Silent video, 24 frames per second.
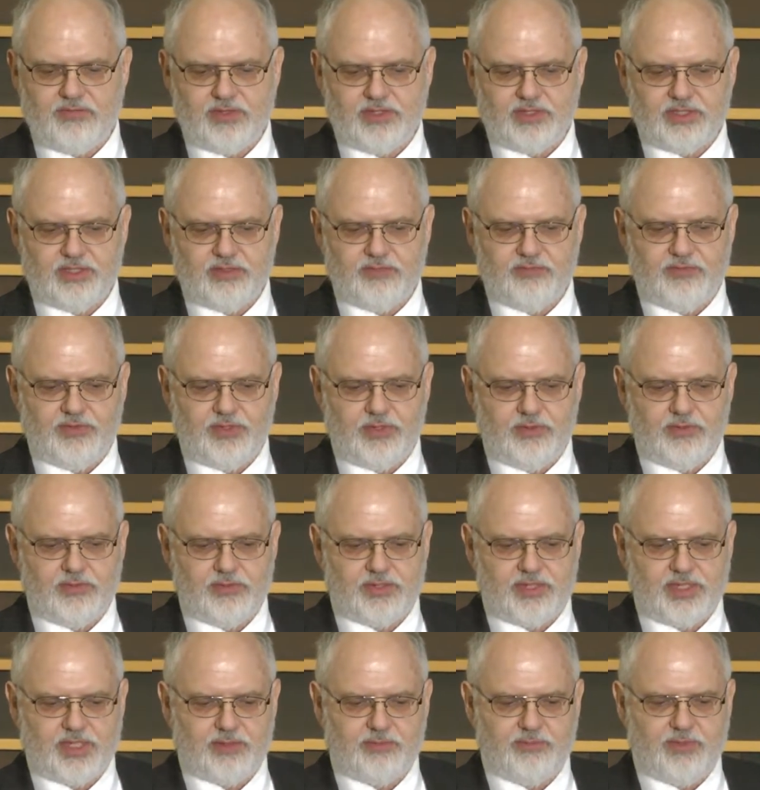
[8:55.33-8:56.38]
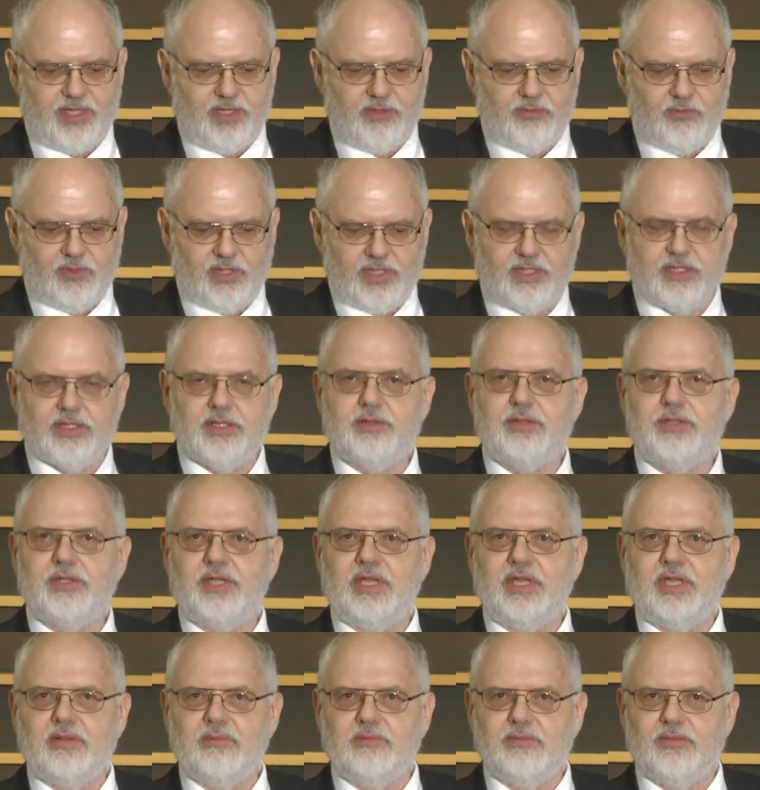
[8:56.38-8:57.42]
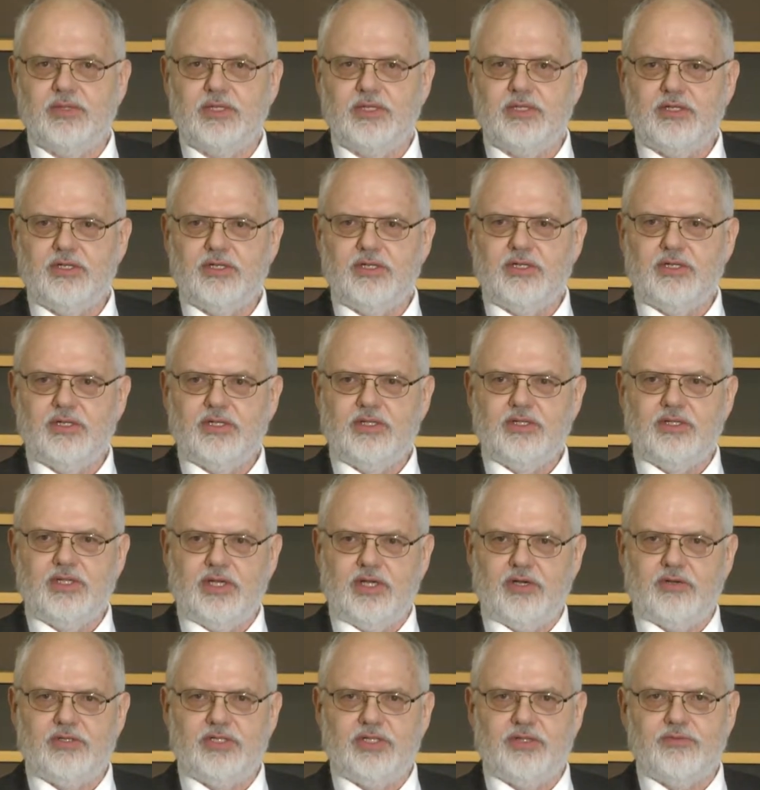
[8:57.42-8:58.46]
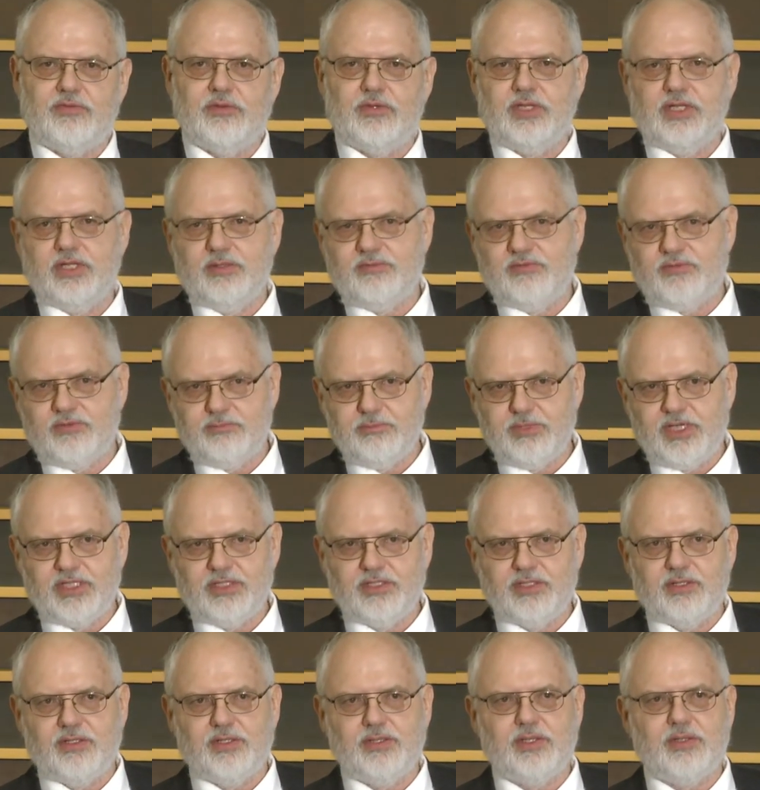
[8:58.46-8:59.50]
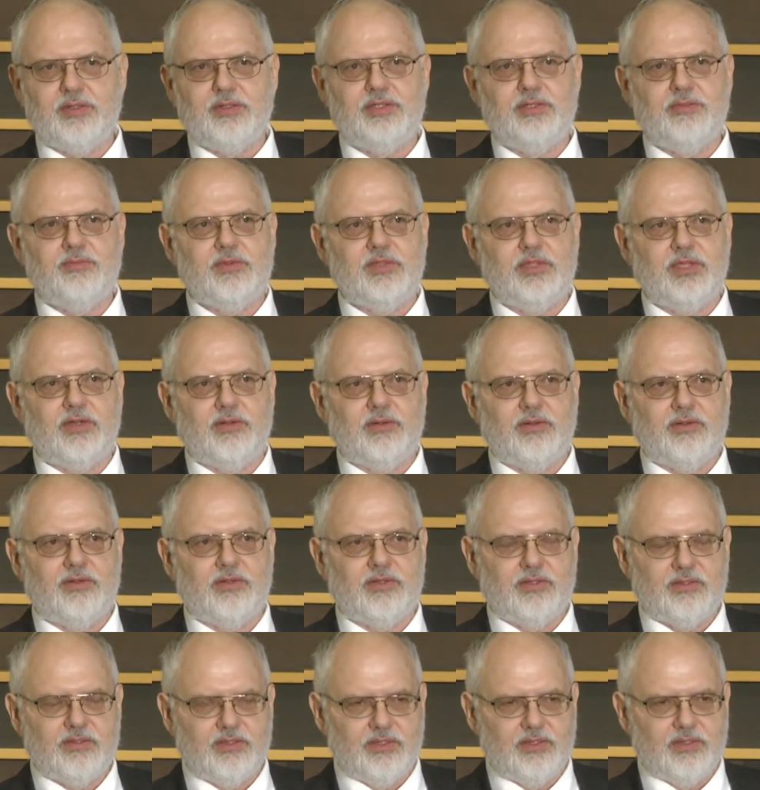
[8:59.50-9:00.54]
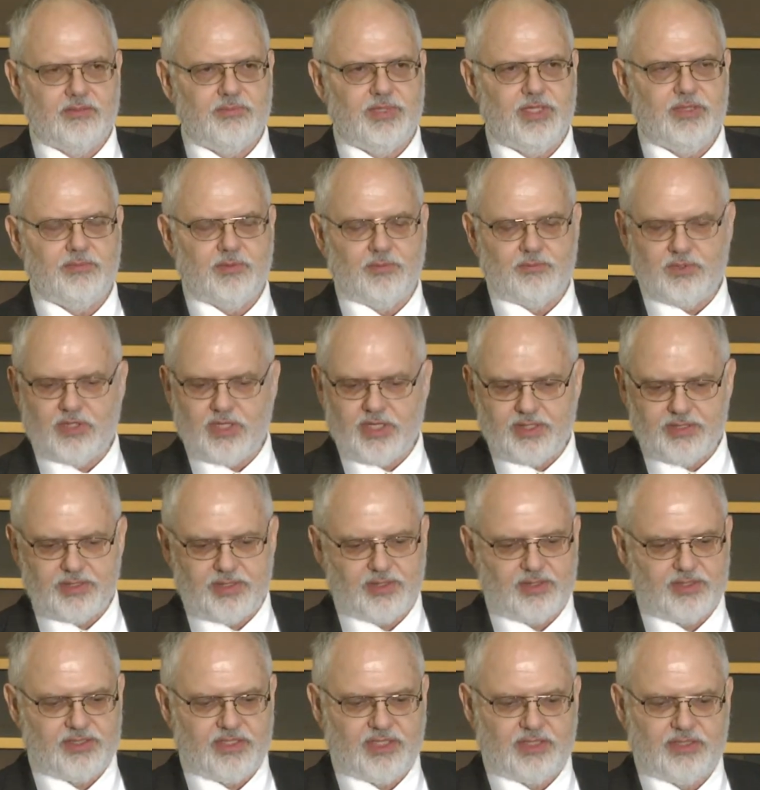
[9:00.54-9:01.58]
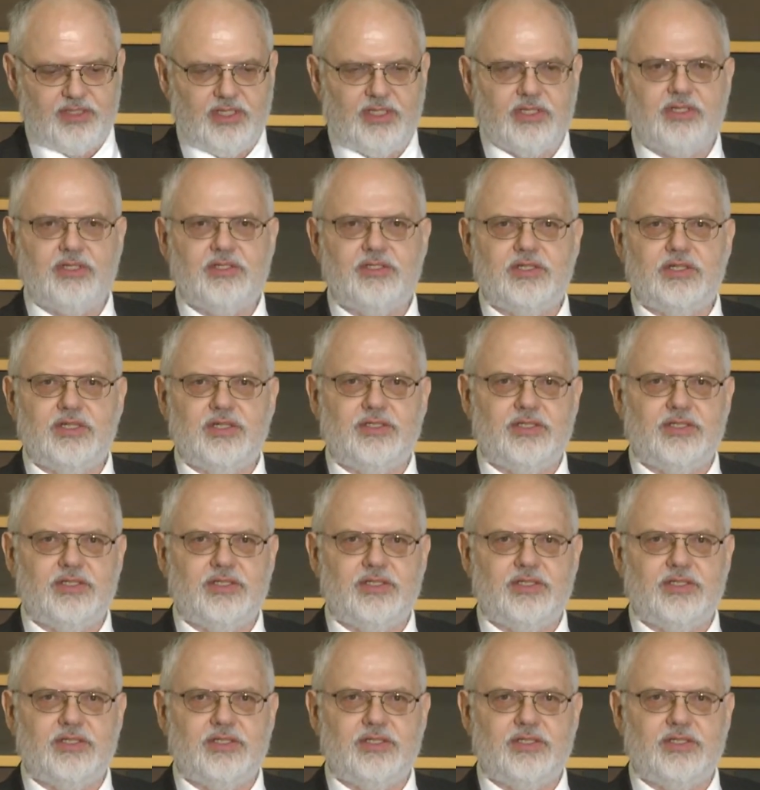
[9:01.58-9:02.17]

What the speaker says: confused as being one and the same. They are different. Information systems are people, process, technology.